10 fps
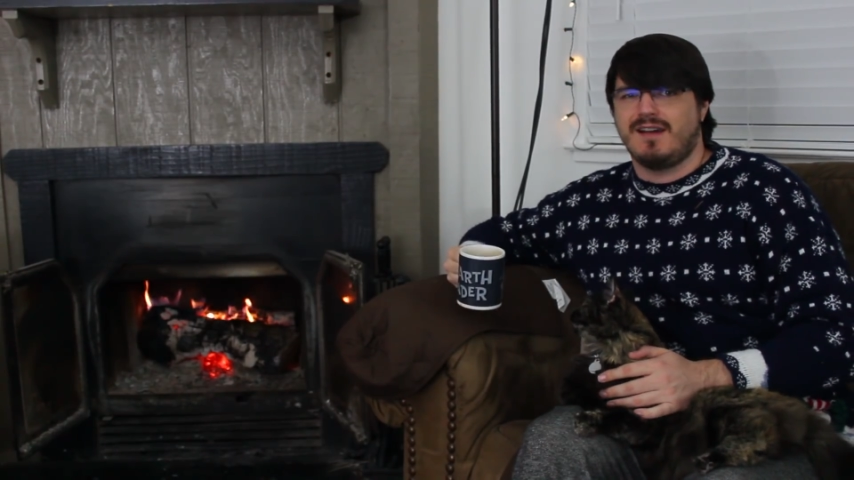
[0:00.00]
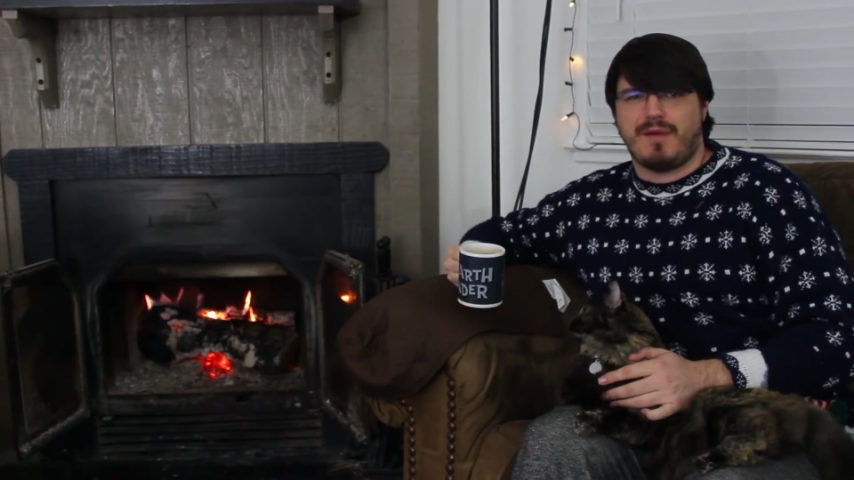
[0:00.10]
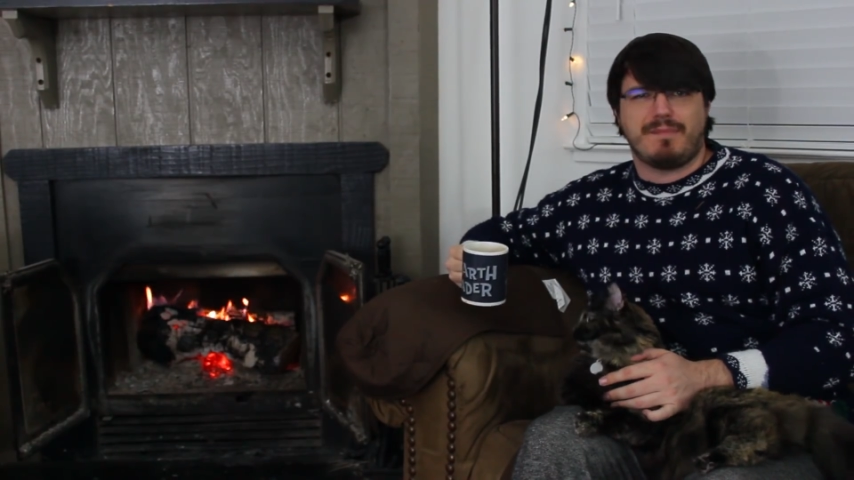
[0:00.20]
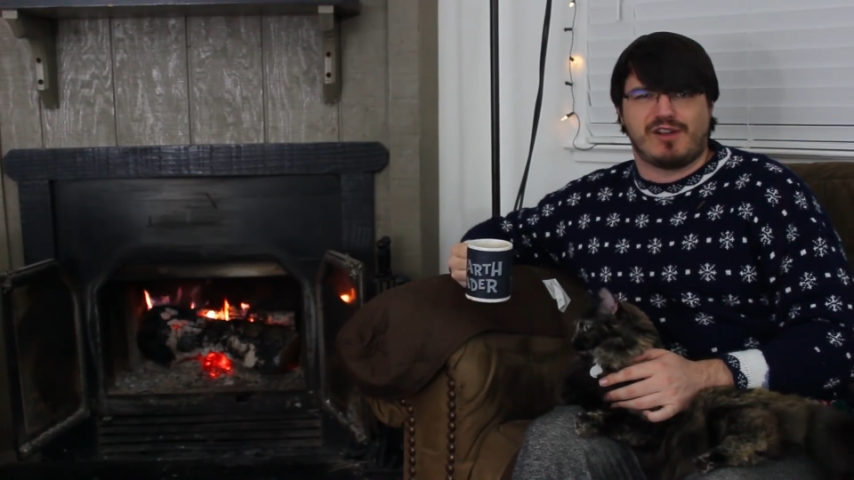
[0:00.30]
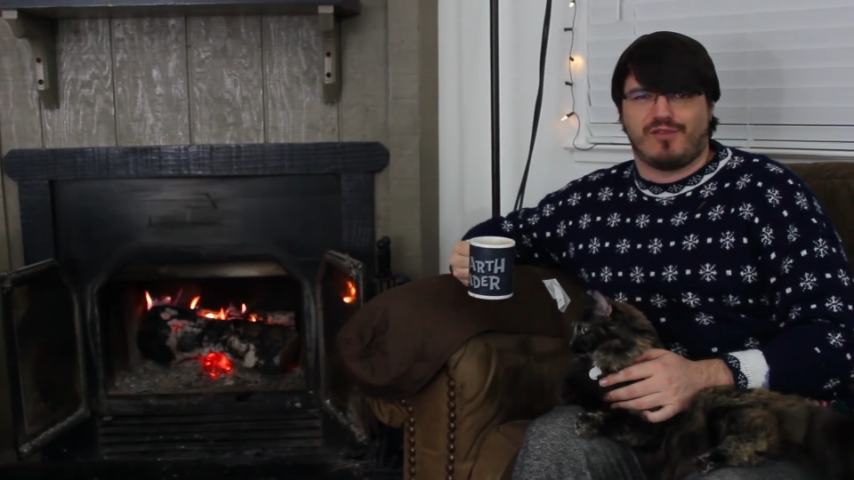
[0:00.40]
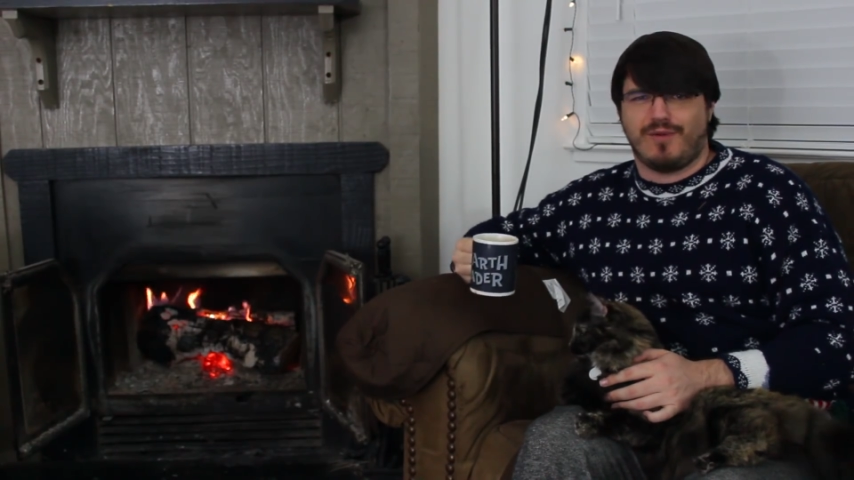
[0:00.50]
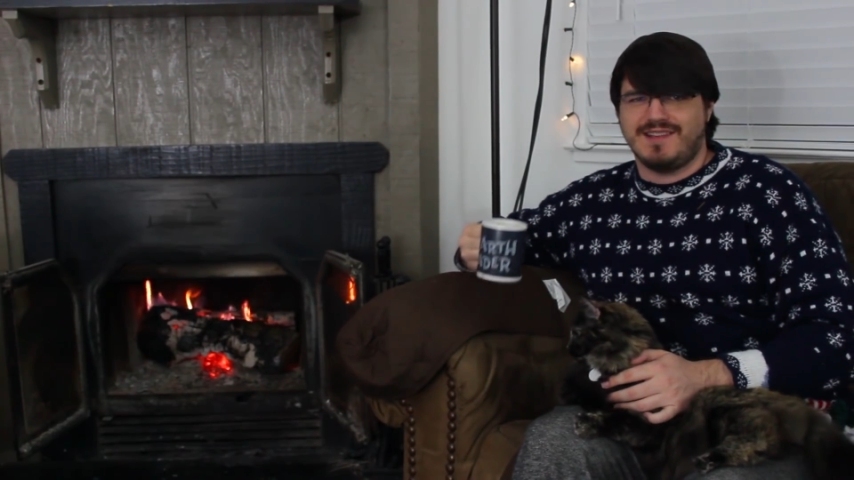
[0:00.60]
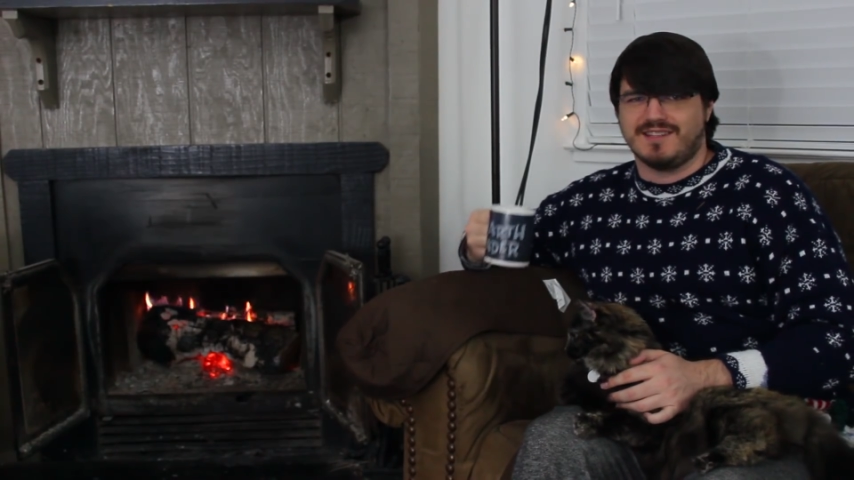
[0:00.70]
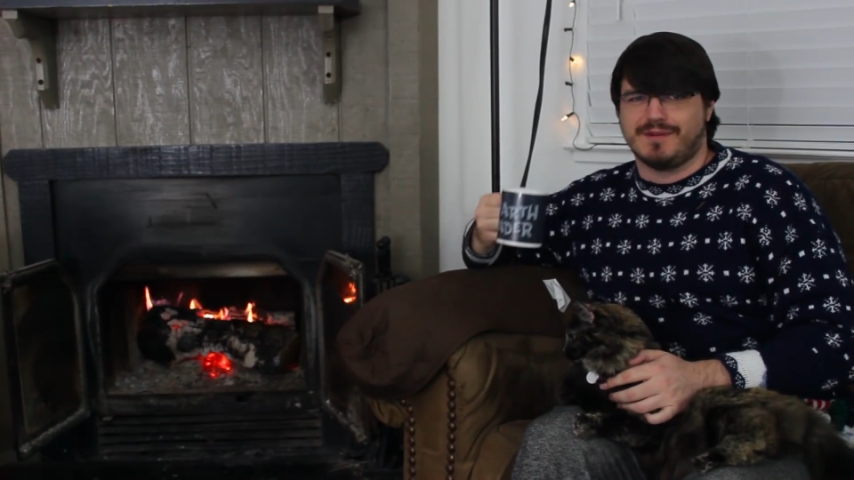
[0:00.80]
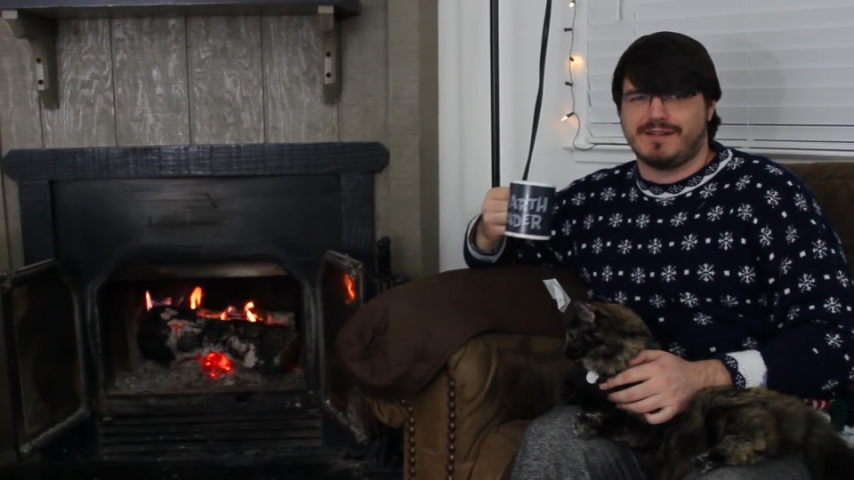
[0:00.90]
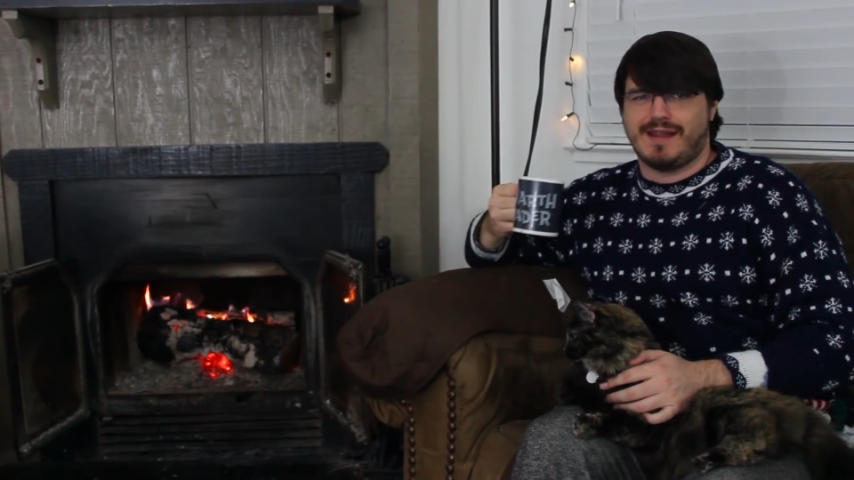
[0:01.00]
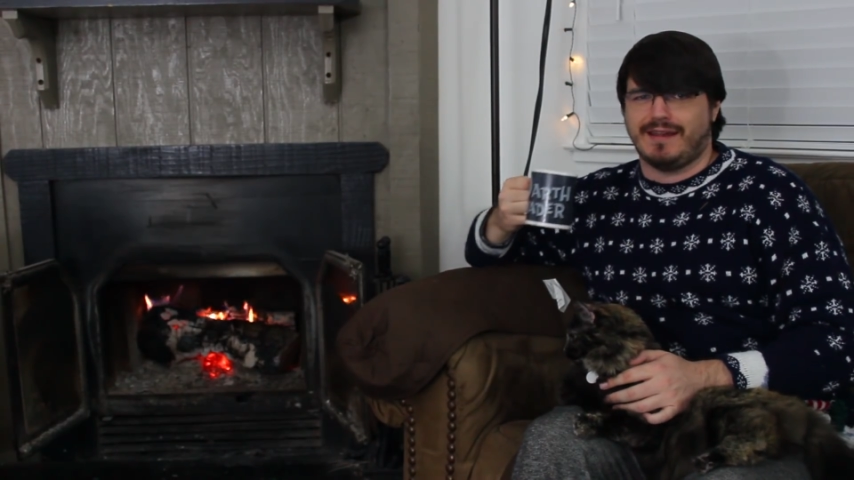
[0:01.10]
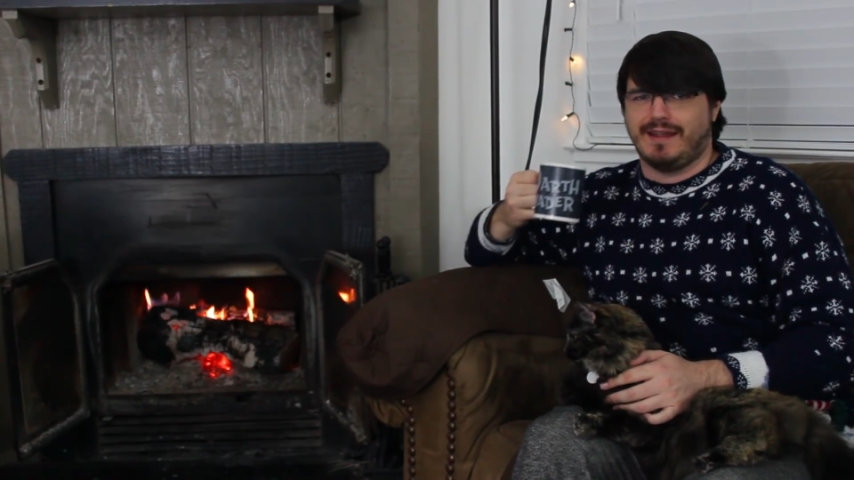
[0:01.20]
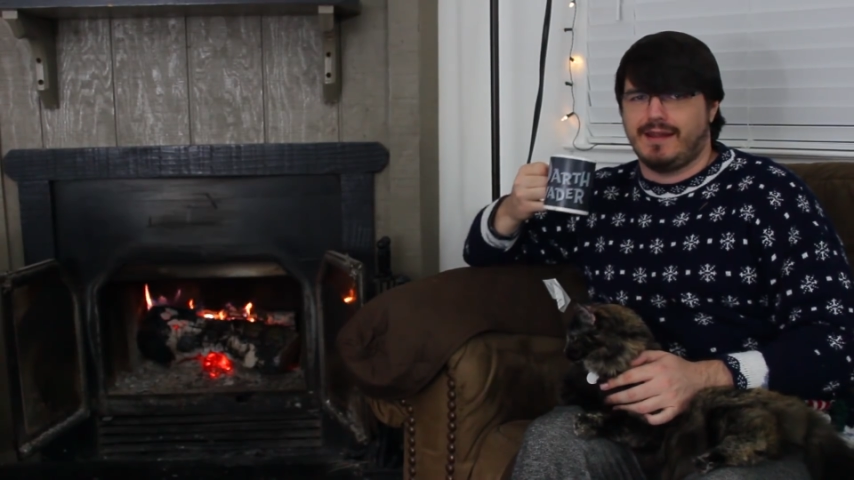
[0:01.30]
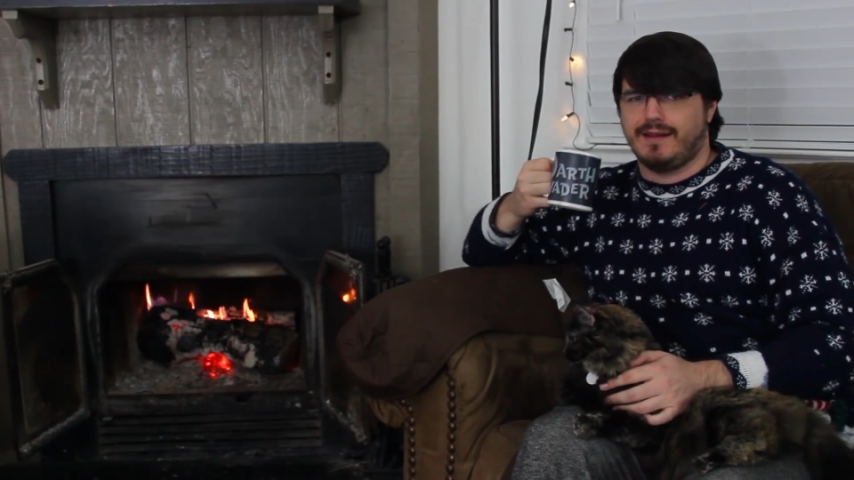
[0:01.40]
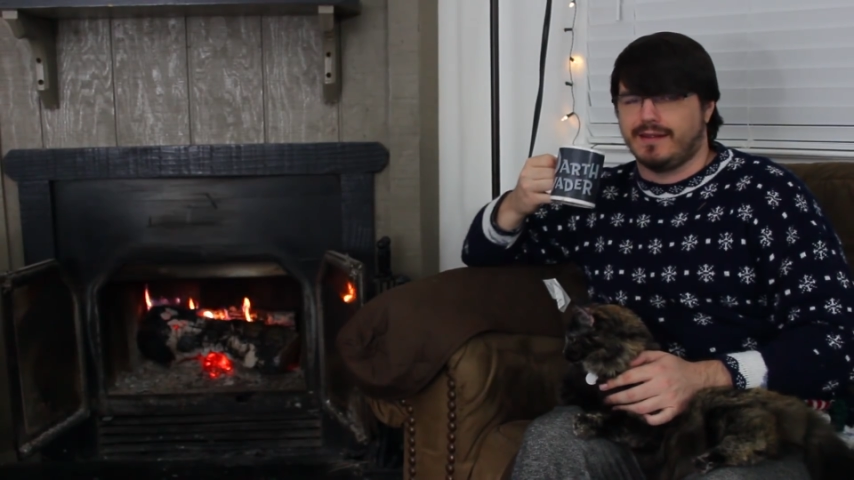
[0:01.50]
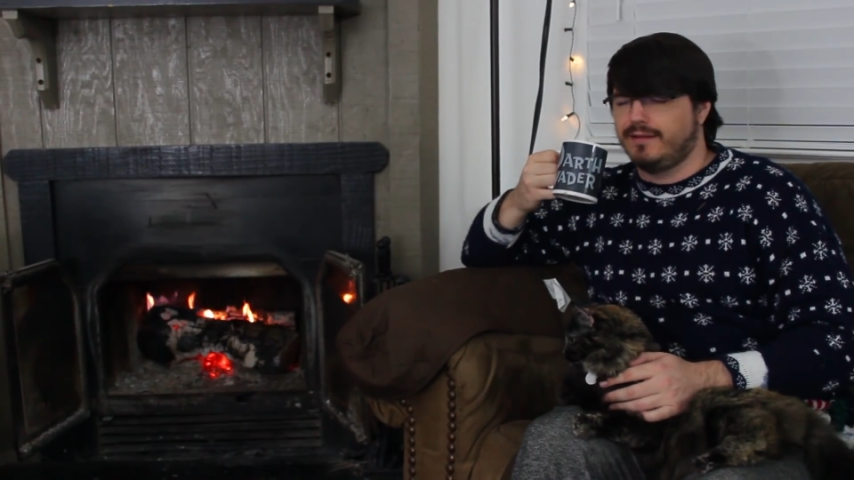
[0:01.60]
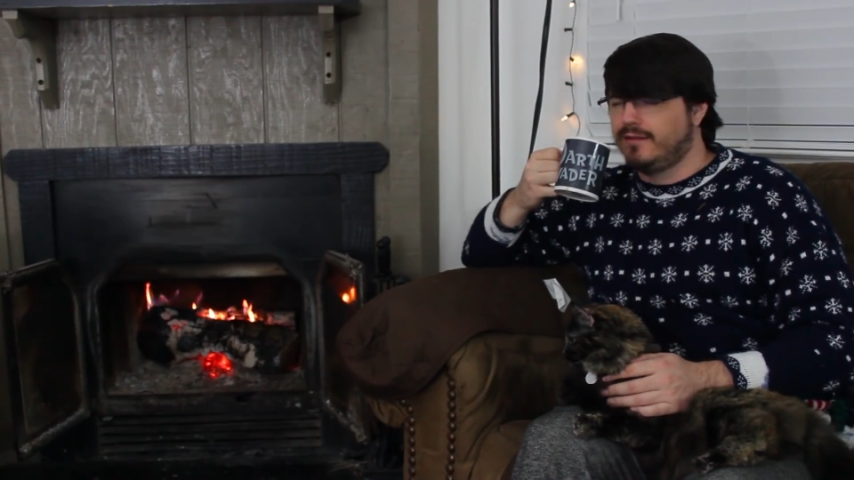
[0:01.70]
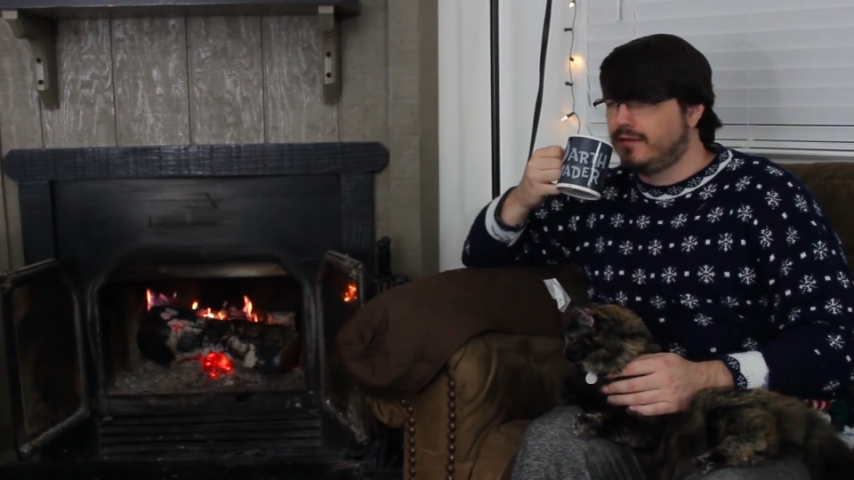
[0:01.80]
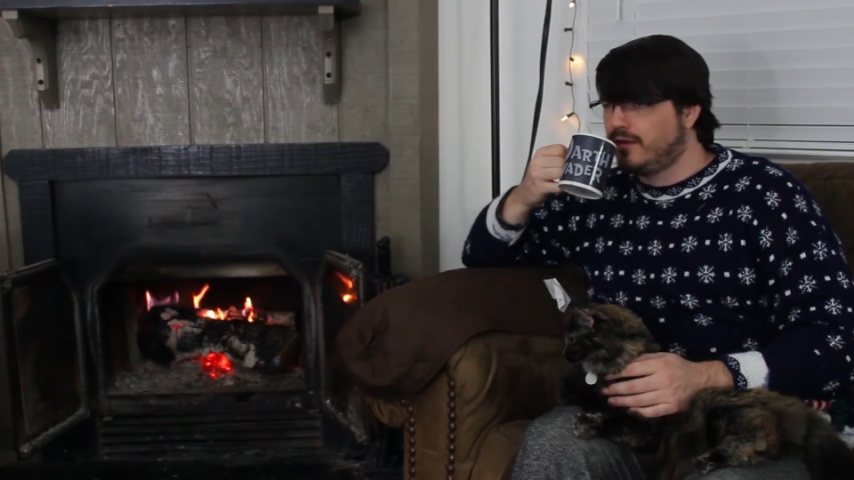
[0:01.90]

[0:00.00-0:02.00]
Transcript: might be crazy, but I'm not an idiot.